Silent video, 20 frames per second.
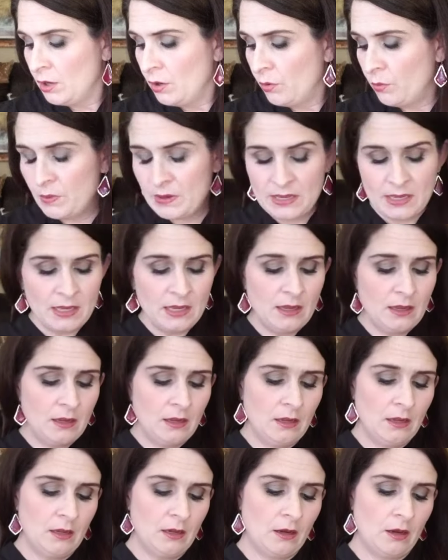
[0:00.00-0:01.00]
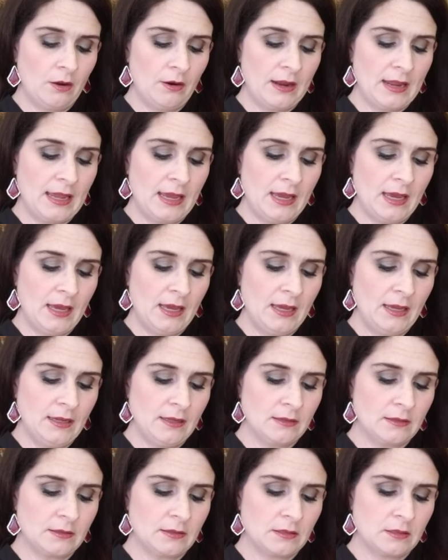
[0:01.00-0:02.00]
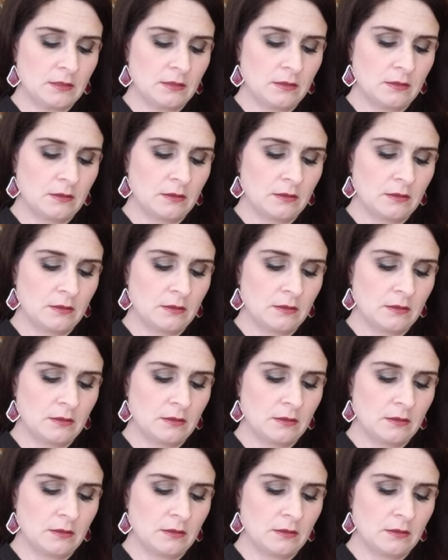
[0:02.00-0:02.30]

we are at, it's